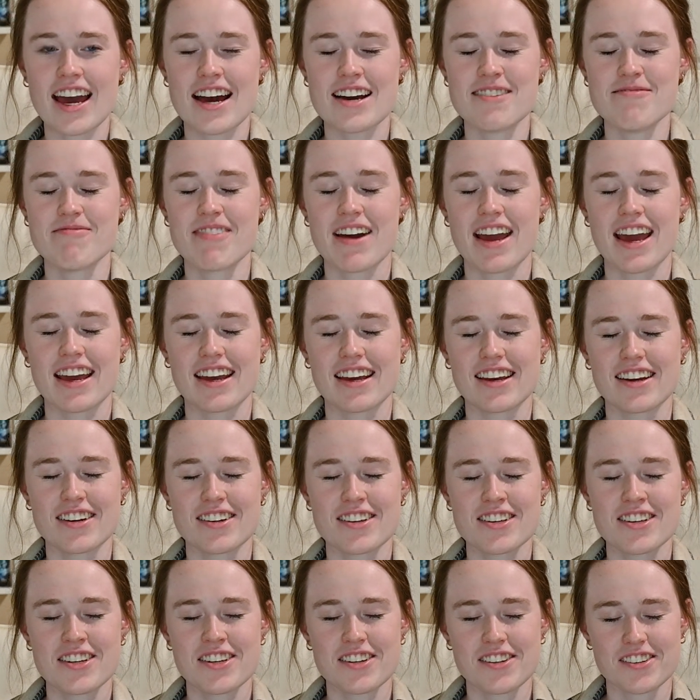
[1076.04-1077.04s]
am a
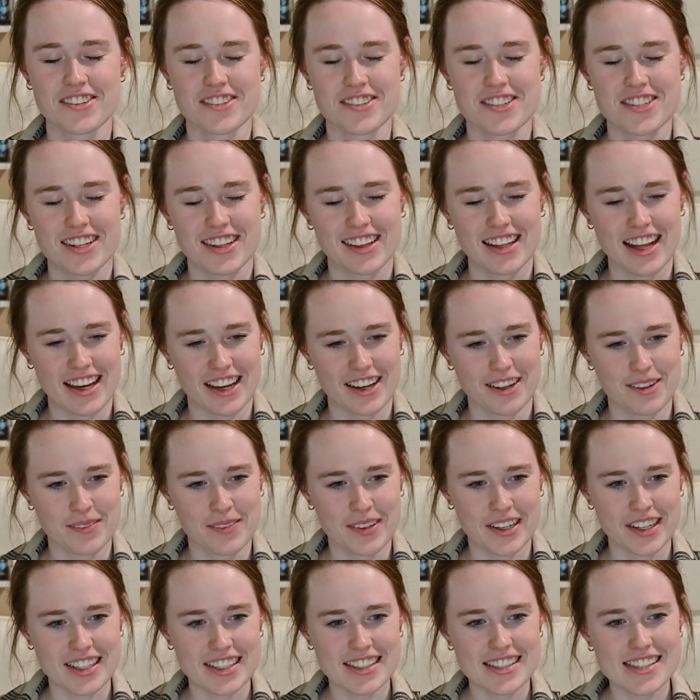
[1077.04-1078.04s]
huge Lego
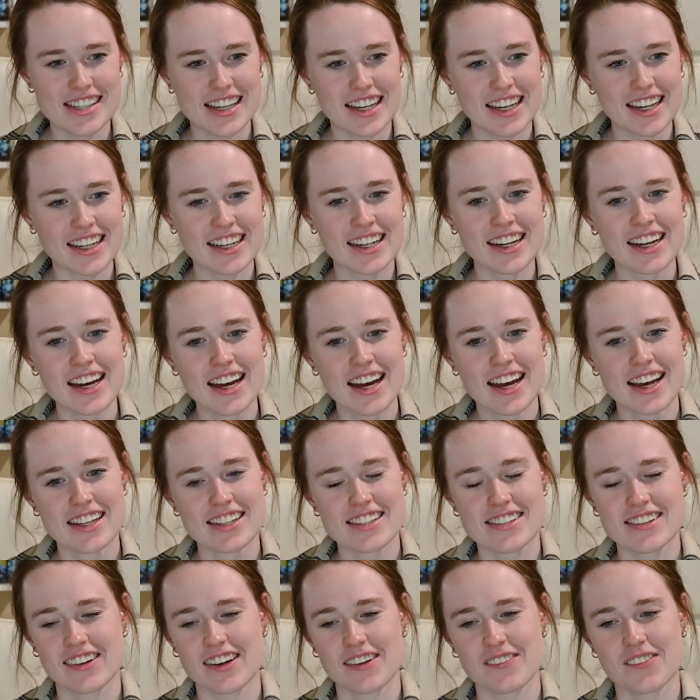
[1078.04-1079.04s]
person,
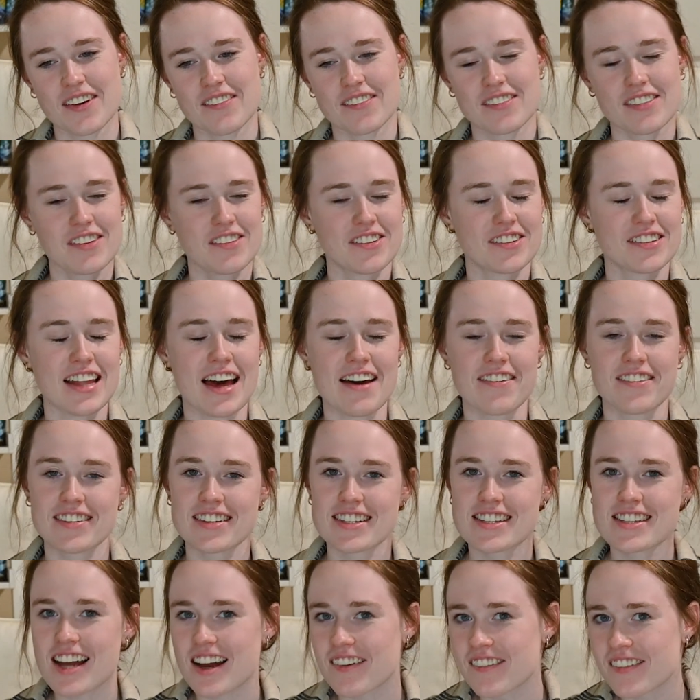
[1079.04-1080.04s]
so I probably will never
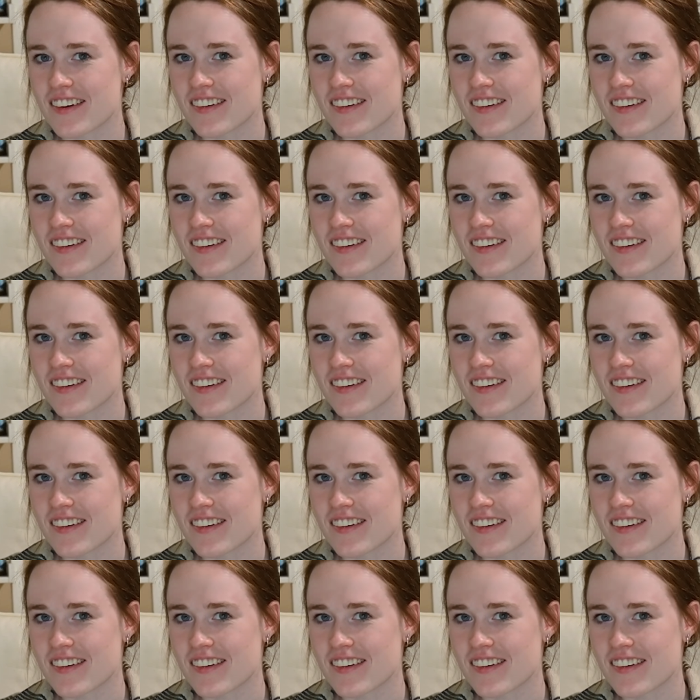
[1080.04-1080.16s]
stop